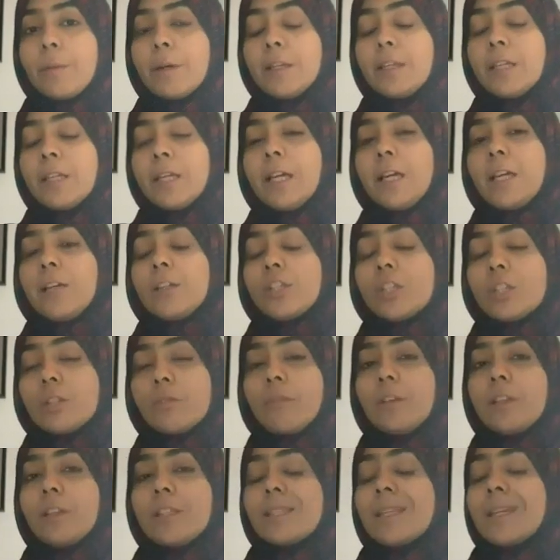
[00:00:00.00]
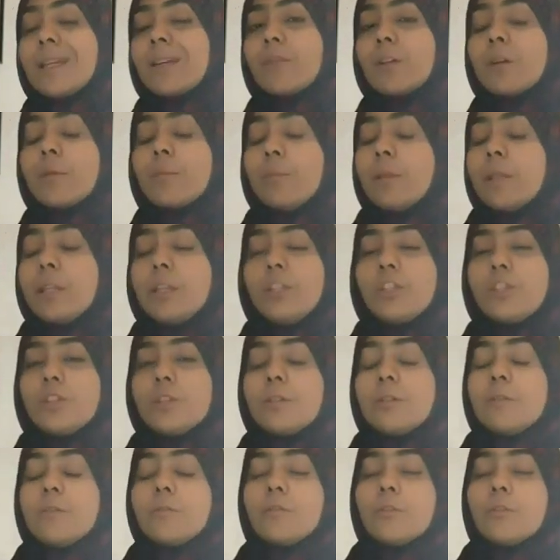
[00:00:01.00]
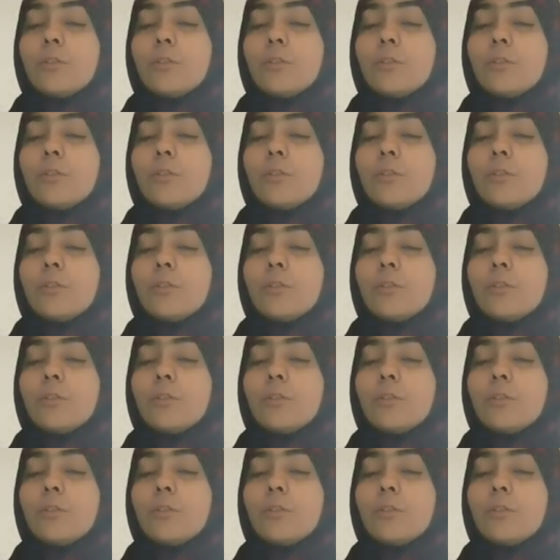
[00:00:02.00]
but just for the sake of completion,